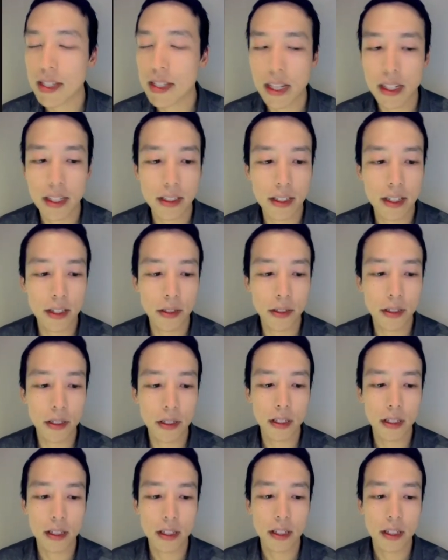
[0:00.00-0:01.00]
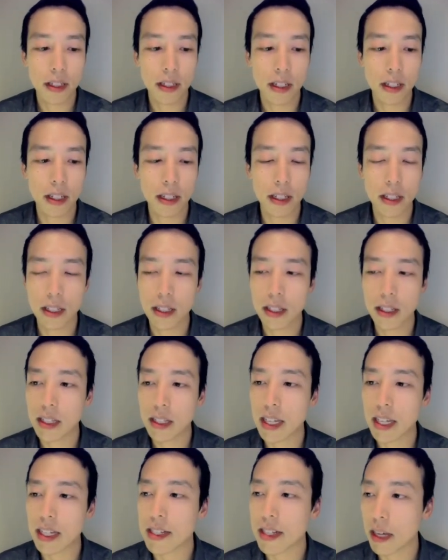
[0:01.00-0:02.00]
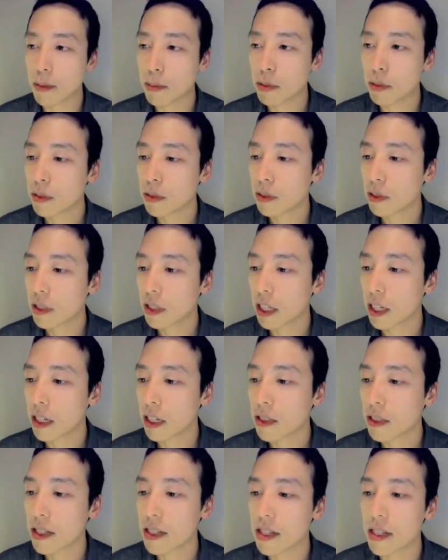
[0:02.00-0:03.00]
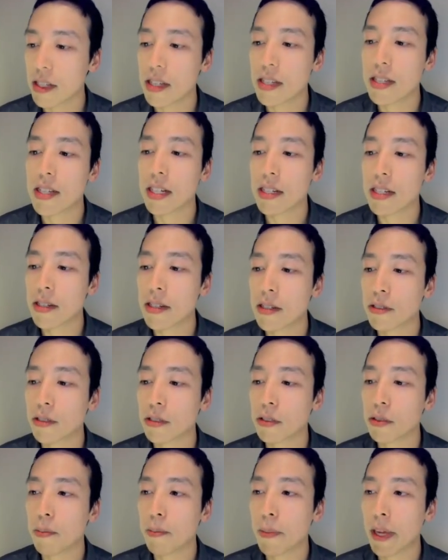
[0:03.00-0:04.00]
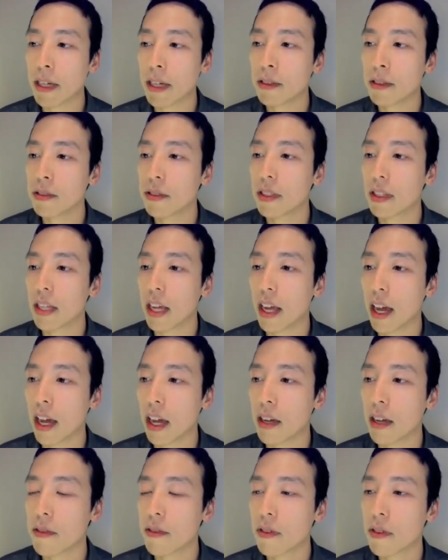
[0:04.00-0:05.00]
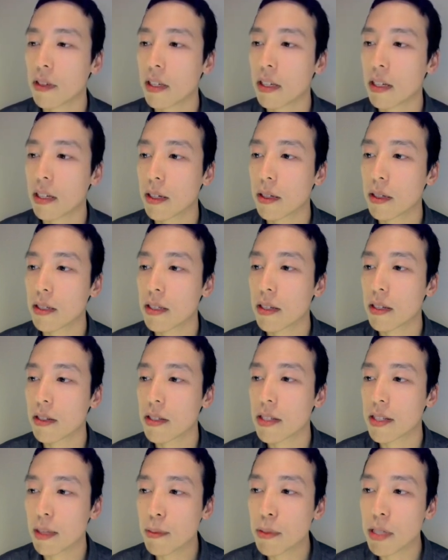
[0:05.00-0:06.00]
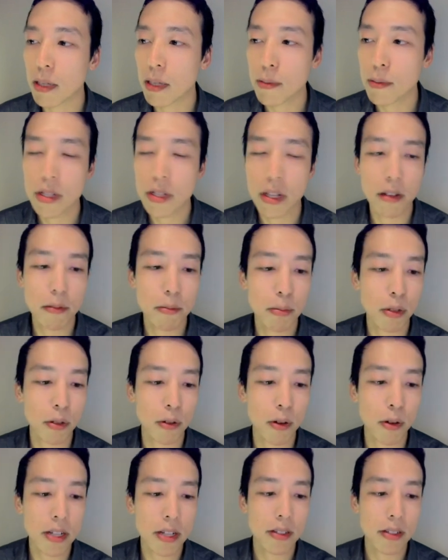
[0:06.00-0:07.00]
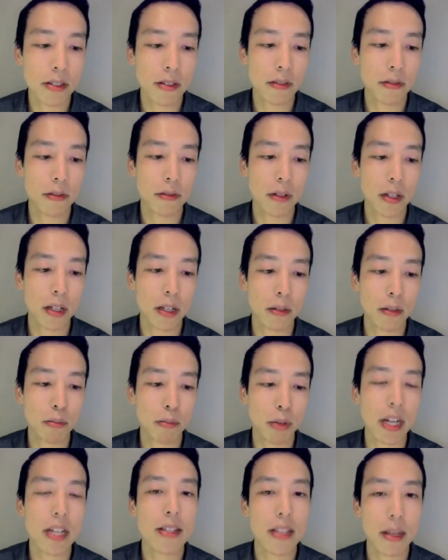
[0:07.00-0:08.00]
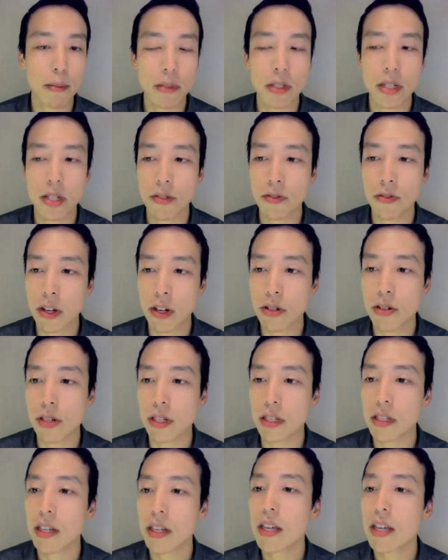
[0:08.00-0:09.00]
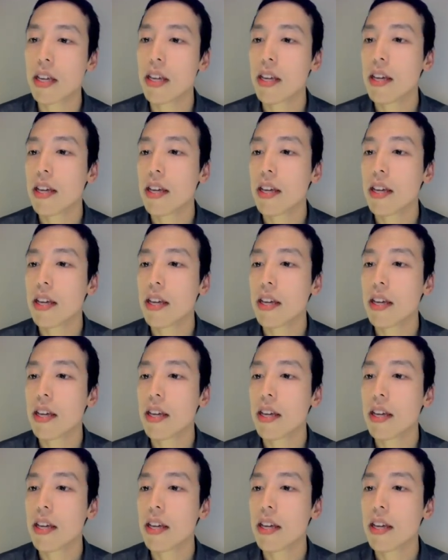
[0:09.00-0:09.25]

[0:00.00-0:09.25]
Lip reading: Let's take another example here. This is a 60-year-old male. They had symptoms of progressive brainstem dysfunction.